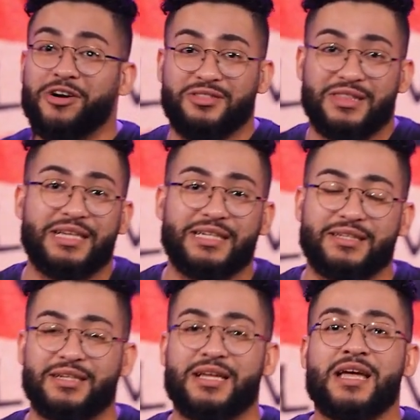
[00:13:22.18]
our
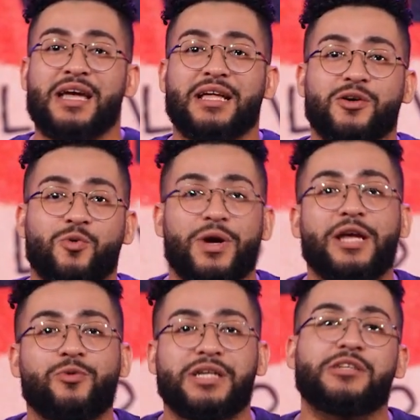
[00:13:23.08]
thinking and the
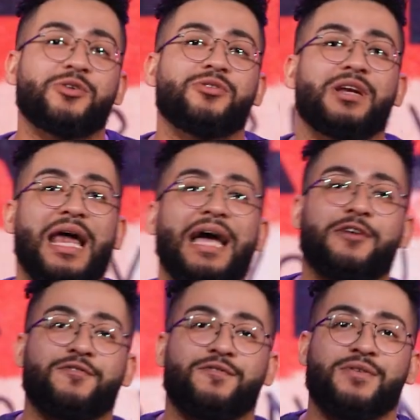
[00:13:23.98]
way we do
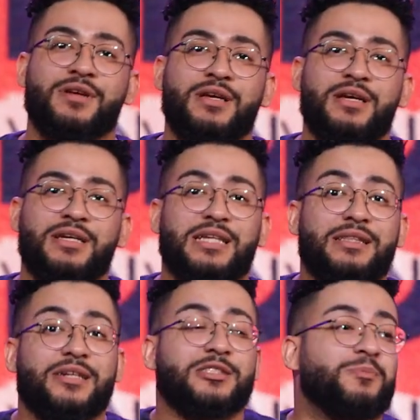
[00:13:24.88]
life, is
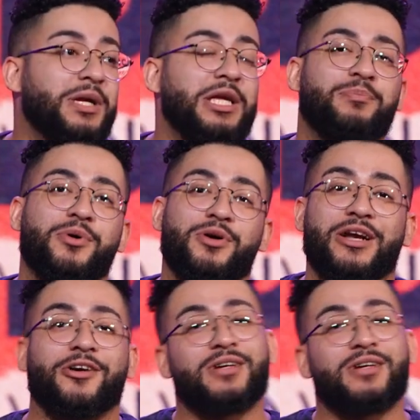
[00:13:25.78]
that there's people in our